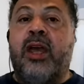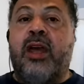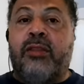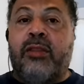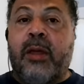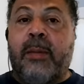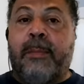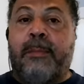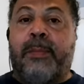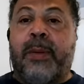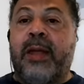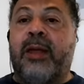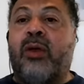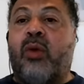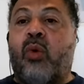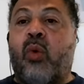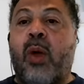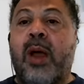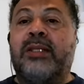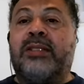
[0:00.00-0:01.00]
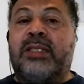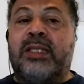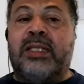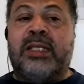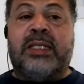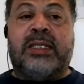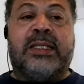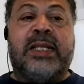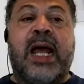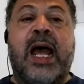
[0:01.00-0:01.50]
The big question
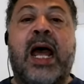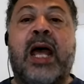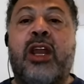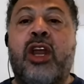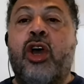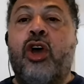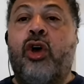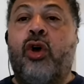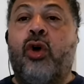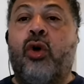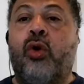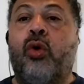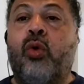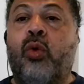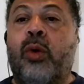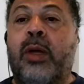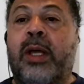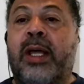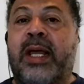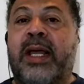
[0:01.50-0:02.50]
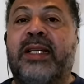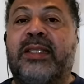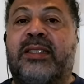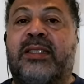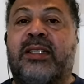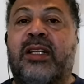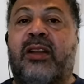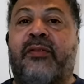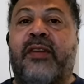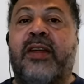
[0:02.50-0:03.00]
is not who is
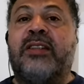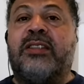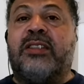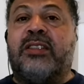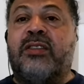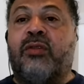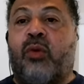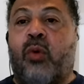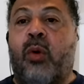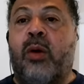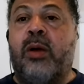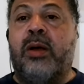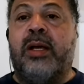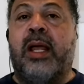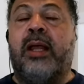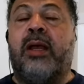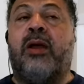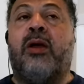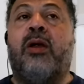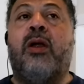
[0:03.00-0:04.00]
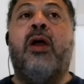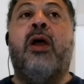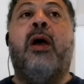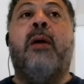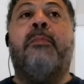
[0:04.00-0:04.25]
the defensive coordinator,